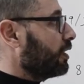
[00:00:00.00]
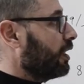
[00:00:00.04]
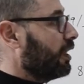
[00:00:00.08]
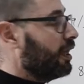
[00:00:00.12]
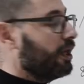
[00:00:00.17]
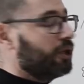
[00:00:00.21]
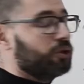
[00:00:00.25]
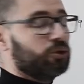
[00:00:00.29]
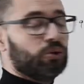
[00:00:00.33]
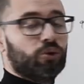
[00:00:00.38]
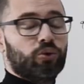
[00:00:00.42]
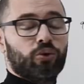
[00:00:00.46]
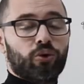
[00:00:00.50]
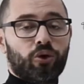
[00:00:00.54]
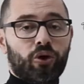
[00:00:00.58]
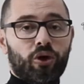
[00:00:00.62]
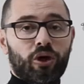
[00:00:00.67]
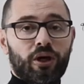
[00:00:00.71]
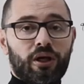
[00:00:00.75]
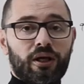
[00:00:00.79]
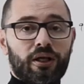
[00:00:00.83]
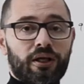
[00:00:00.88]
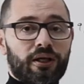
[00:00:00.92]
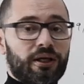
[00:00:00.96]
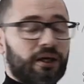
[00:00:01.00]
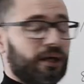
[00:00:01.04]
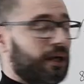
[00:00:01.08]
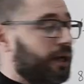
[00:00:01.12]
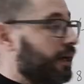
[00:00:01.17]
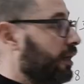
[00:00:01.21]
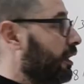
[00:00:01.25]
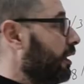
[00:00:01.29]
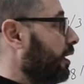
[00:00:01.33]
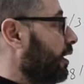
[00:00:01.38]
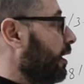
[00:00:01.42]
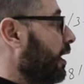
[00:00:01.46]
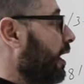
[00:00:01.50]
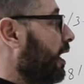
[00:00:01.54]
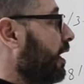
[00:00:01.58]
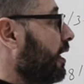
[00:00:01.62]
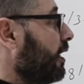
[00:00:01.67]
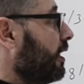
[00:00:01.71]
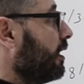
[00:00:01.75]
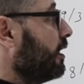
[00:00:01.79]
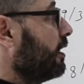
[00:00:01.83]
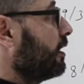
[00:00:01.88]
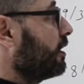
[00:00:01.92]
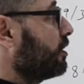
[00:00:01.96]
I like to call uh, a
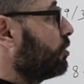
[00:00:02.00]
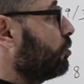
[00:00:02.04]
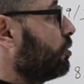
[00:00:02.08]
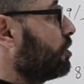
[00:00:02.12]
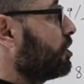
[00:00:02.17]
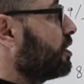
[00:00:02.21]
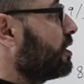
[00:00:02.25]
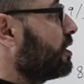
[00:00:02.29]
helix, which